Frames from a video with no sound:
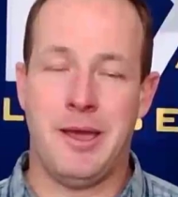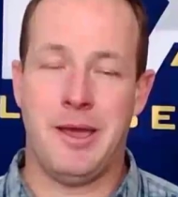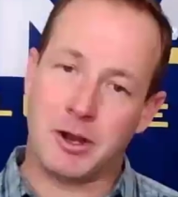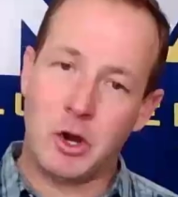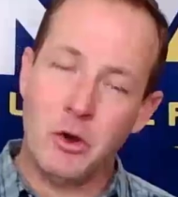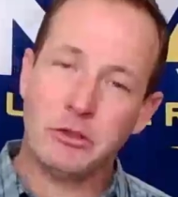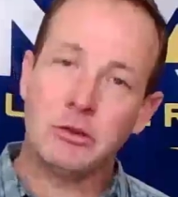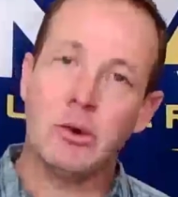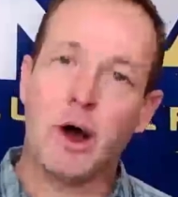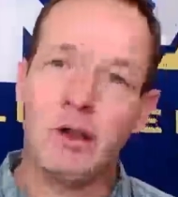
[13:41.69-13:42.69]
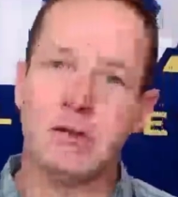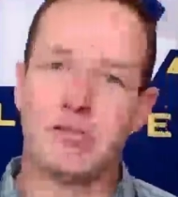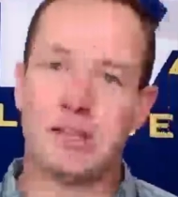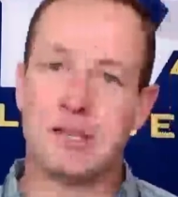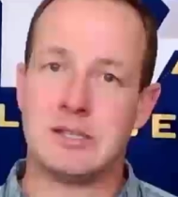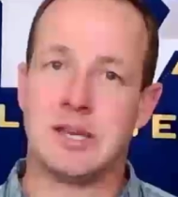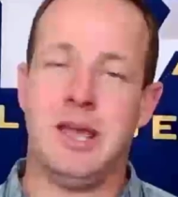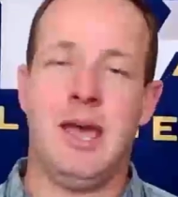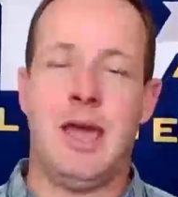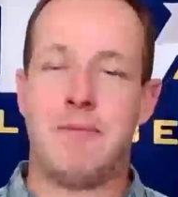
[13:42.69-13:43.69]
But go through all of these
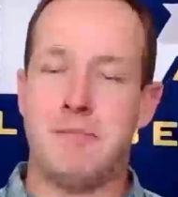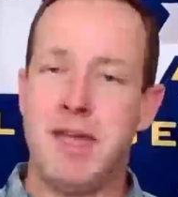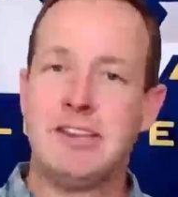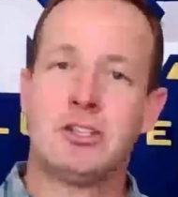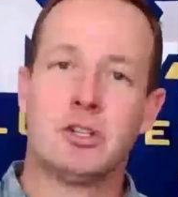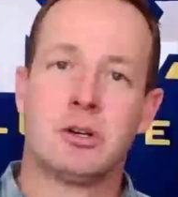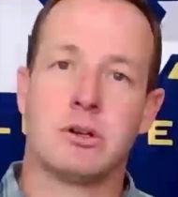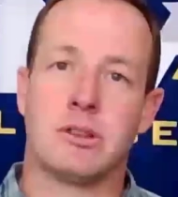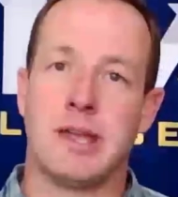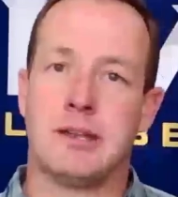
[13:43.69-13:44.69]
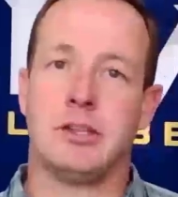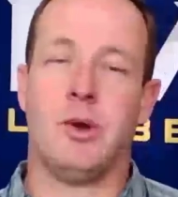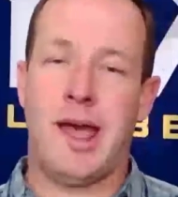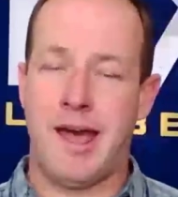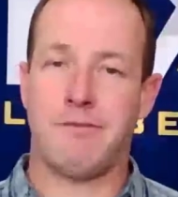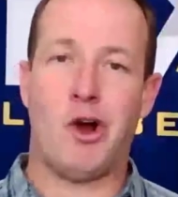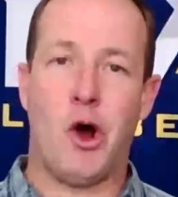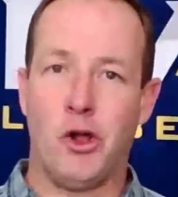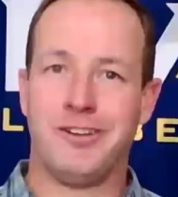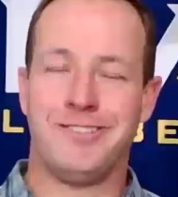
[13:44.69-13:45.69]
and make sure that you have
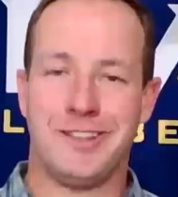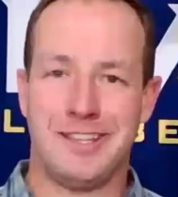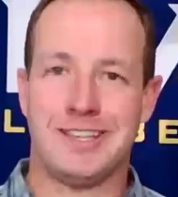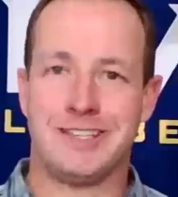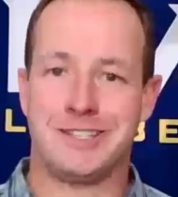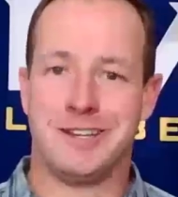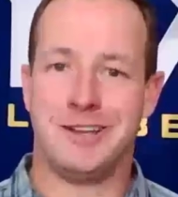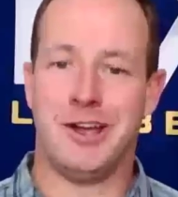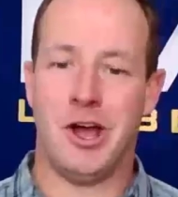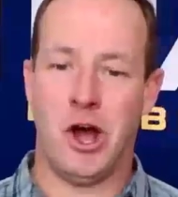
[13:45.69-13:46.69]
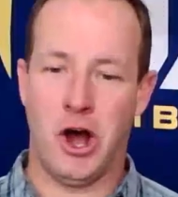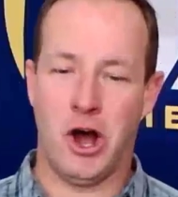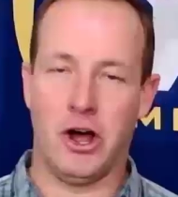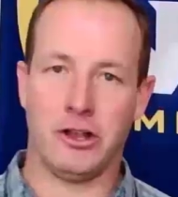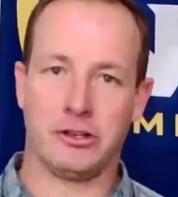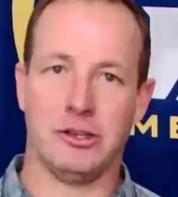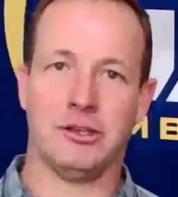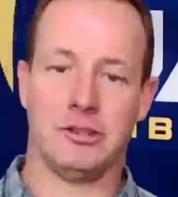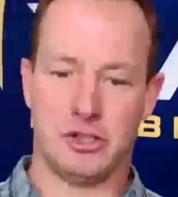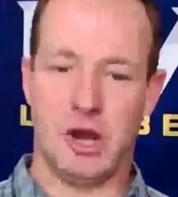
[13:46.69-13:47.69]
all of these on
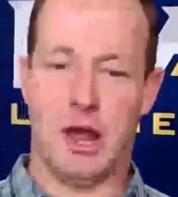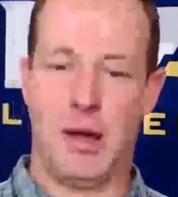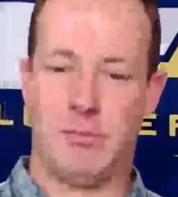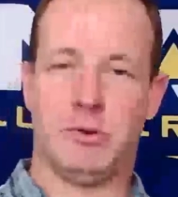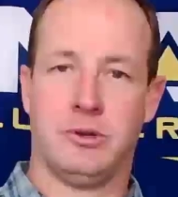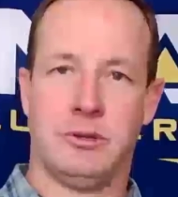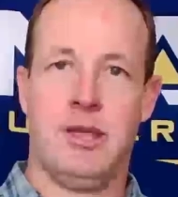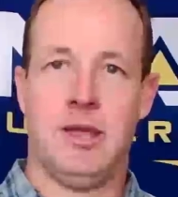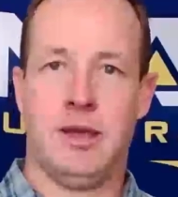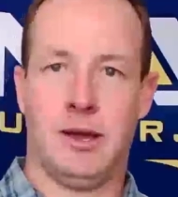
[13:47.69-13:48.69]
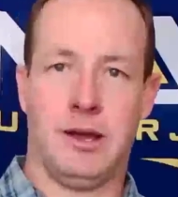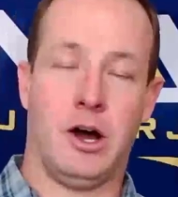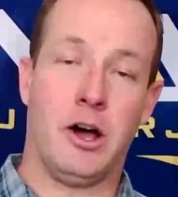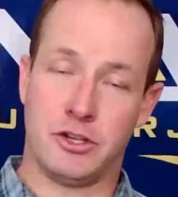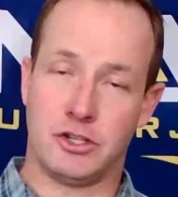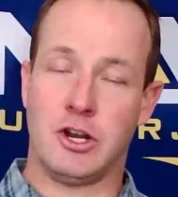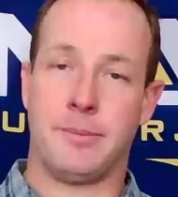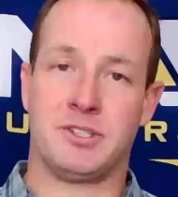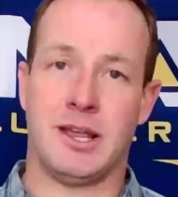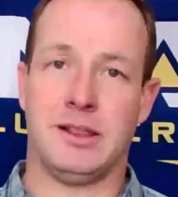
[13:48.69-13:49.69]
the job
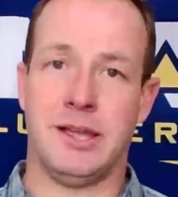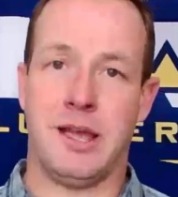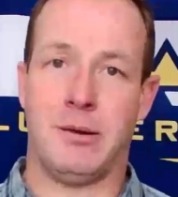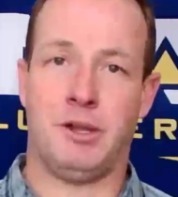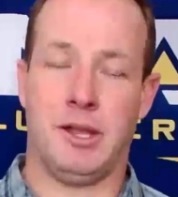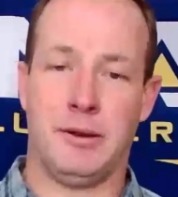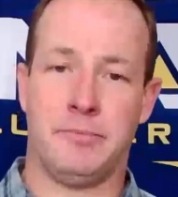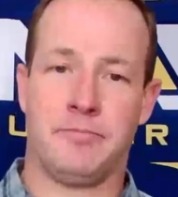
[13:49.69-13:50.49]
site layout plan.